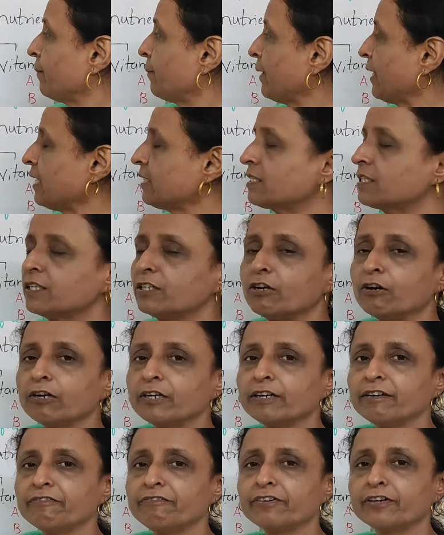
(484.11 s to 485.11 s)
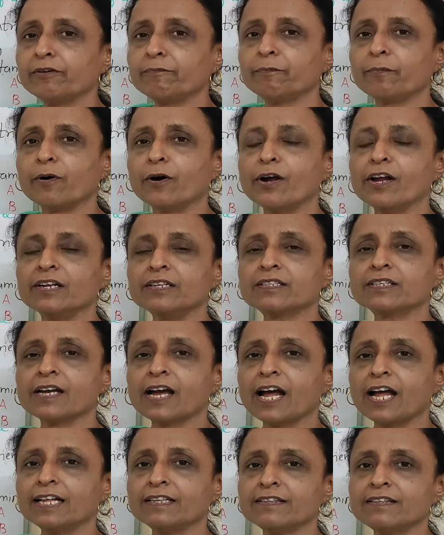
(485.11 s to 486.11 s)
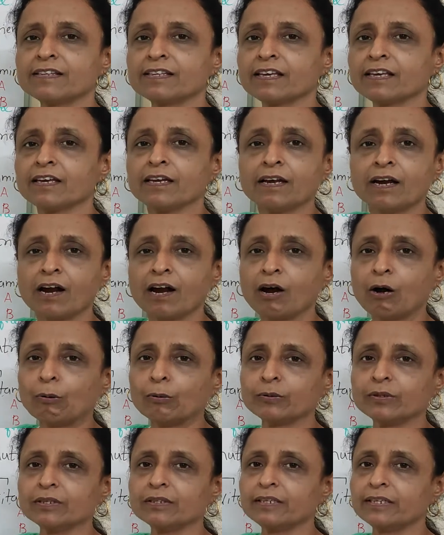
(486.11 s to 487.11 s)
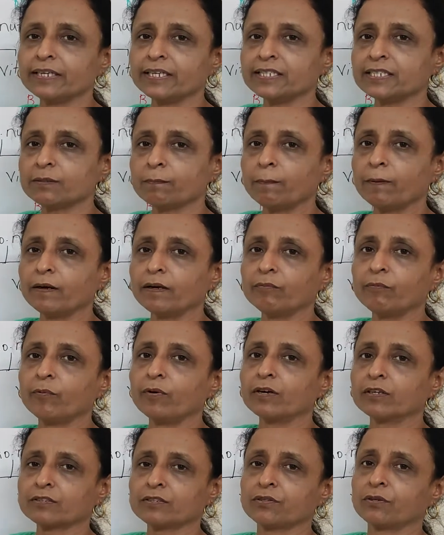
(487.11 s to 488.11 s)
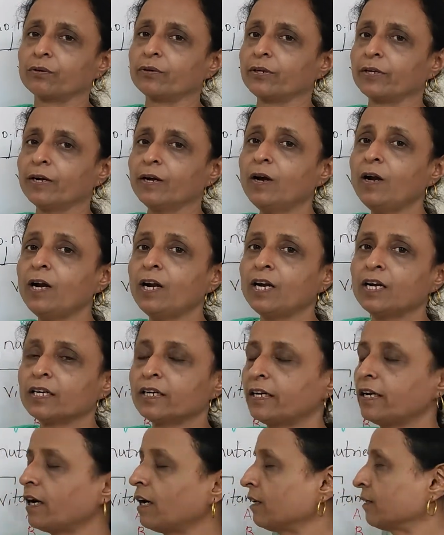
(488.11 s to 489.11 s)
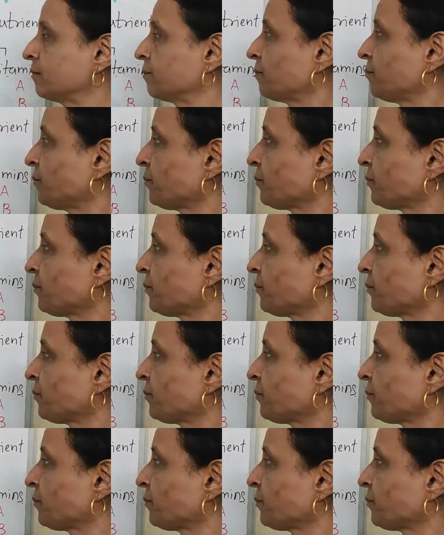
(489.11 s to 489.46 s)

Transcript: place it on different points and see how the taste bud works on your tongue.